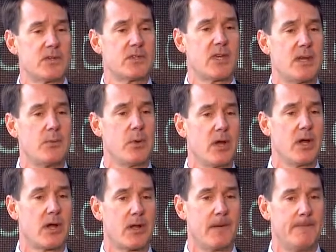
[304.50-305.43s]
Side
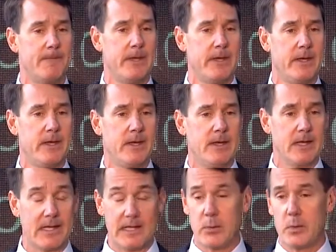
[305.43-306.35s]
Park.
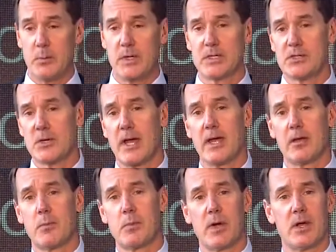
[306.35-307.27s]
And then we built Triangle
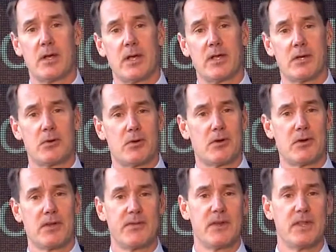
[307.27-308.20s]
Park on the corner
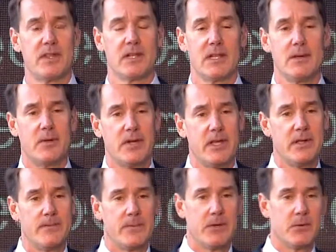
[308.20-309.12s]
of 5th and Liberty,
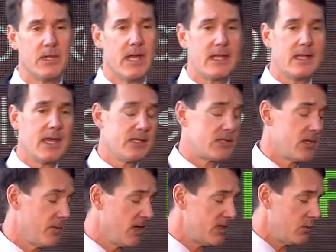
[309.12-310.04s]
and we liked that so
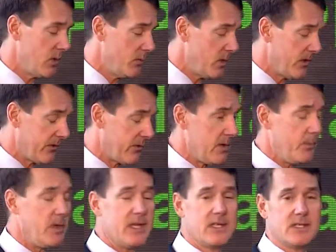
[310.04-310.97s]
much we built 3
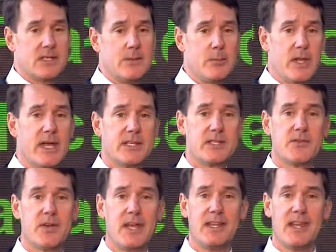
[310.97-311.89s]
PNC Plaza
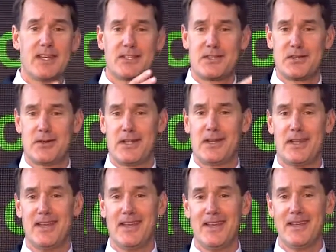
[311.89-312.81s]
right next to it,
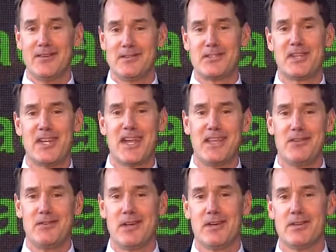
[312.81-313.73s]
which today you
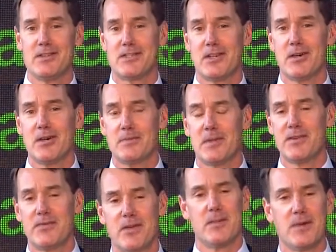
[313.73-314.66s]
know is the home of the
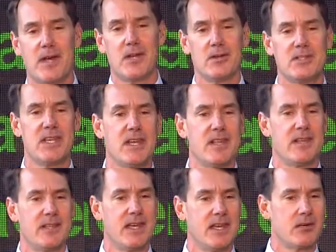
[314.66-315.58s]
Fairmont Hotel and
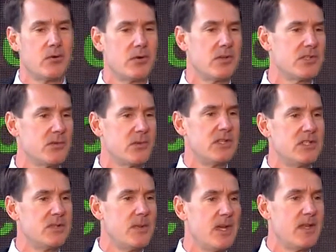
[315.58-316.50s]
the headquarters of Reed
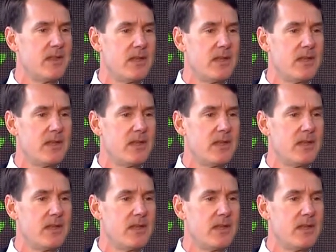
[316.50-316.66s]
Smith,